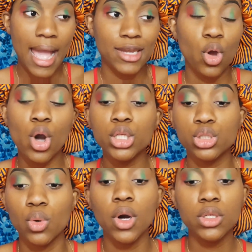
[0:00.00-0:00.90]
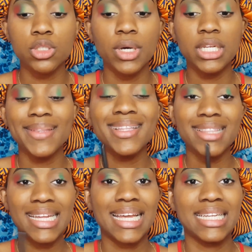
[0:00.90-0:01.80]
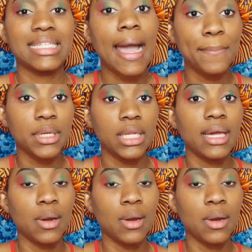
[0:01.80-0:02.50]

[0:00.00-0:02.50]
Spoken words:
And also another thing that is happening,